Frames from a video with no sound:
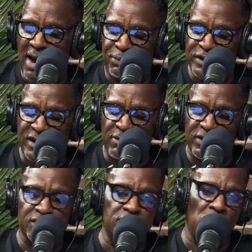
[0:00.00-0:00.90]
appreciate
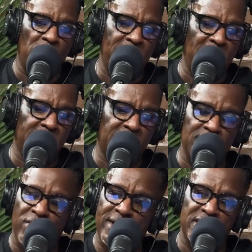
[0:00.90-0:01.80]
what you're doing, man.
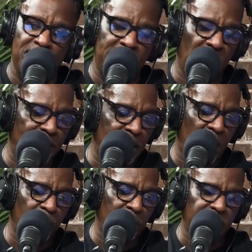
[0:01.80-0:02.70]
Keep ringing the bell, man.
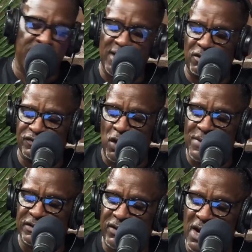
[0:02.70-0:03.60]
I really thank you so
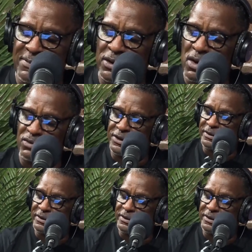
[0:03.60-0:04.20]
much for coming on with